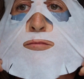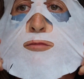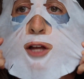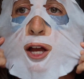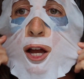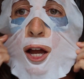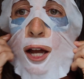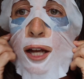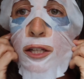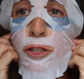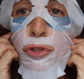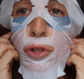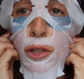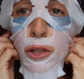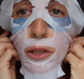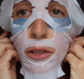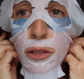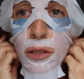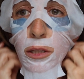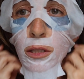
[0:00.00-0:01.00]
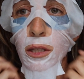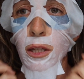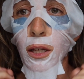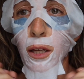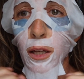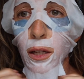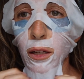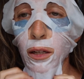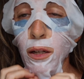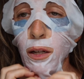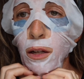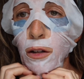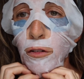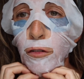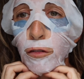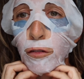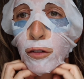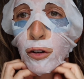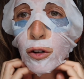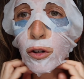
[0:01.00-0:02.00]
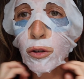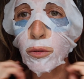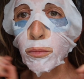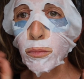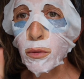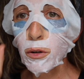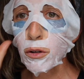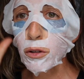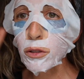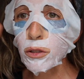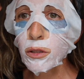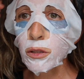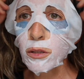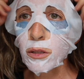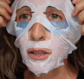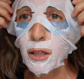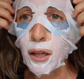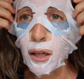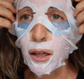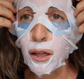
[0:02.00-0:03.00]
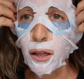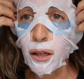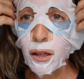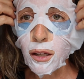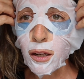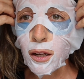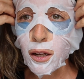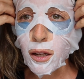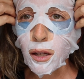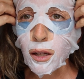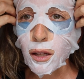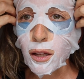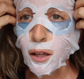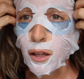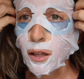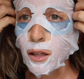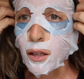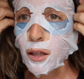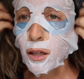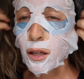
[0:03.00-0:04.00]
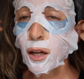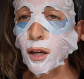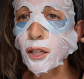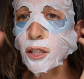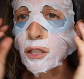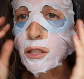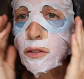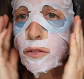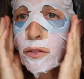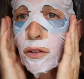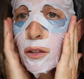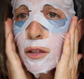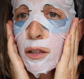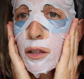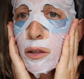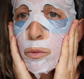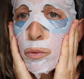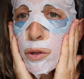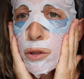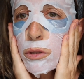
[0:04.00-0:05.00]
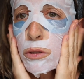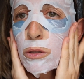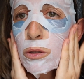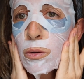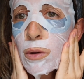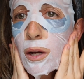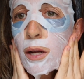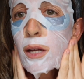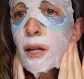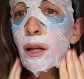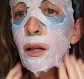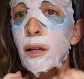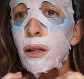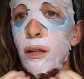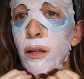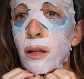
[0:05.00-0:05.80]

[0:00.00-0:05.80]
hydrated skin, firmer skin. Like, I just feel like it works great.